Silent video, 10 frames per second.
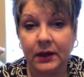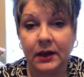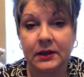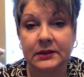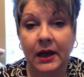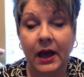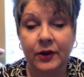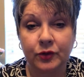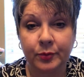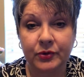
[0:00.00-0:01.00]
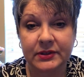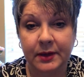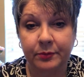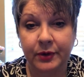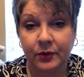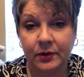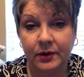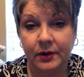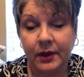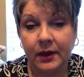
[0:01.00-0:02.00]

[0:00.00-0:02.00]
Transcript: It is 100% pure,